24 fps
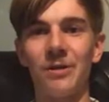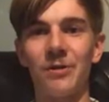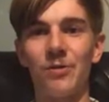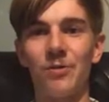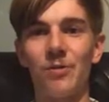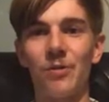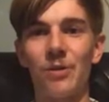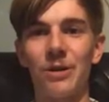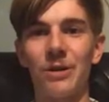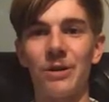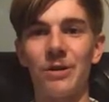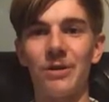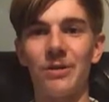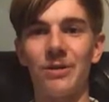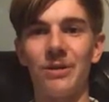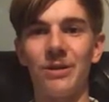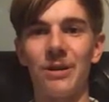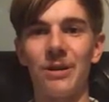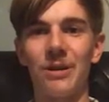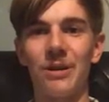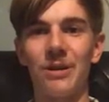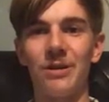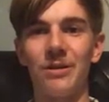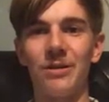with
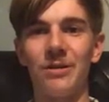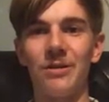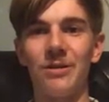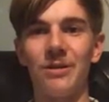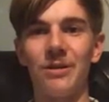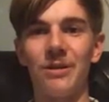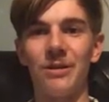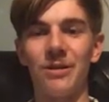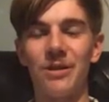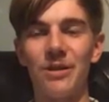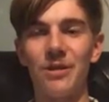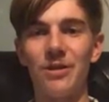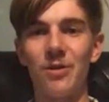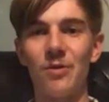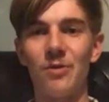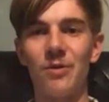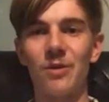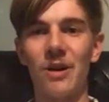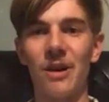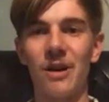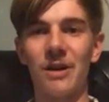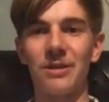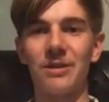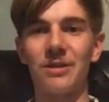the
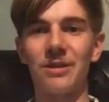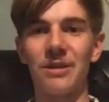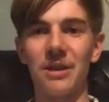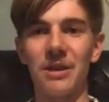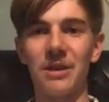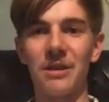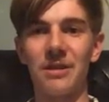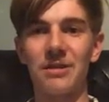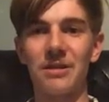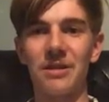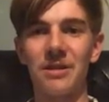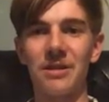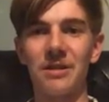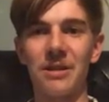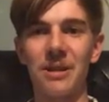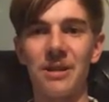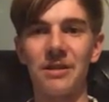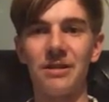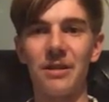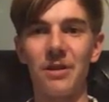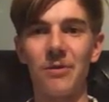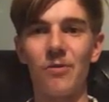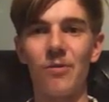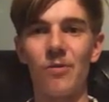neo-Nazis, and
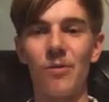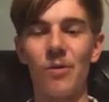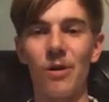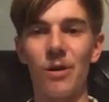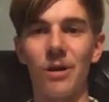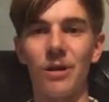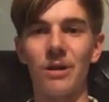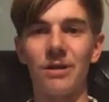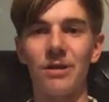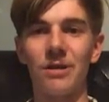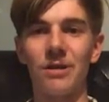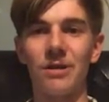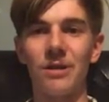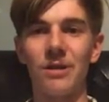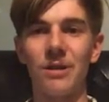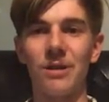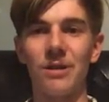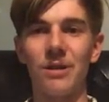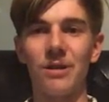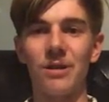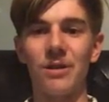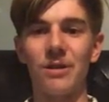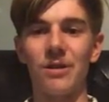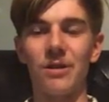that they want
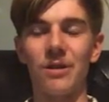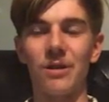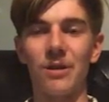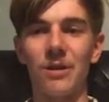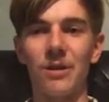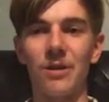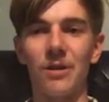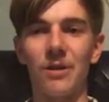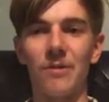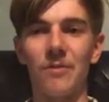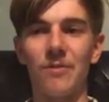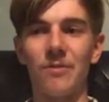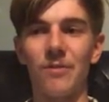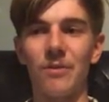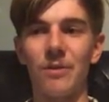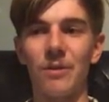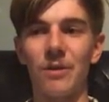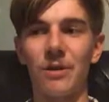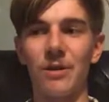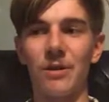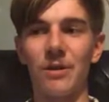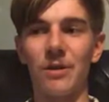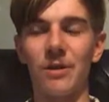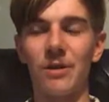a
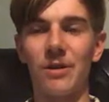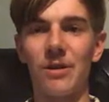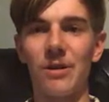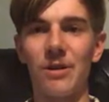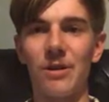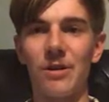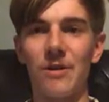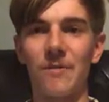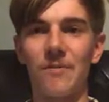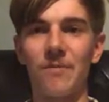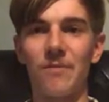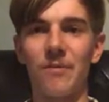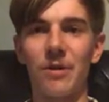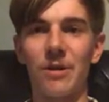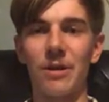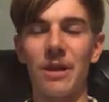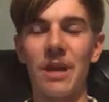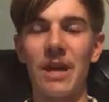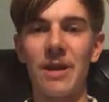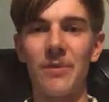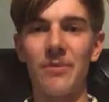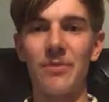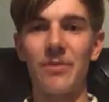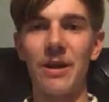
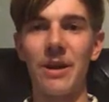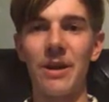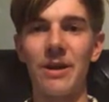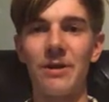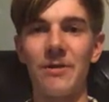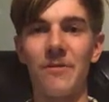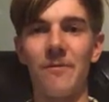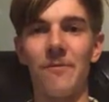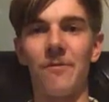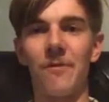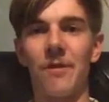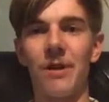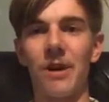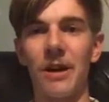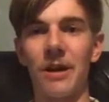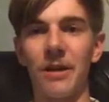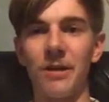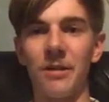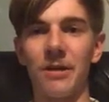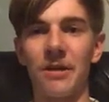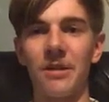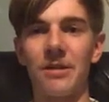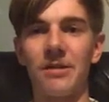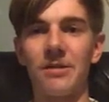campaign of
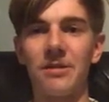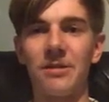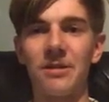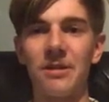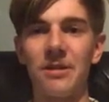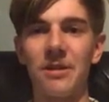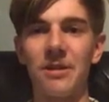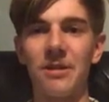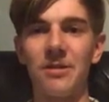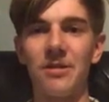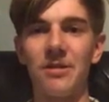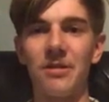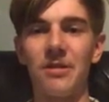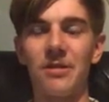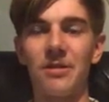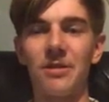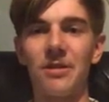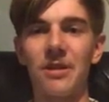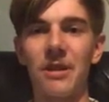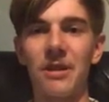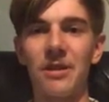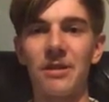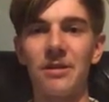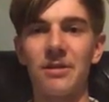violence
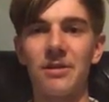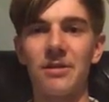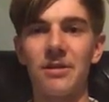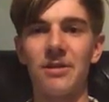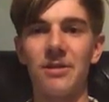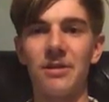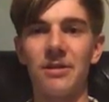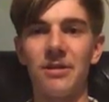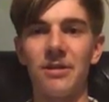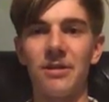against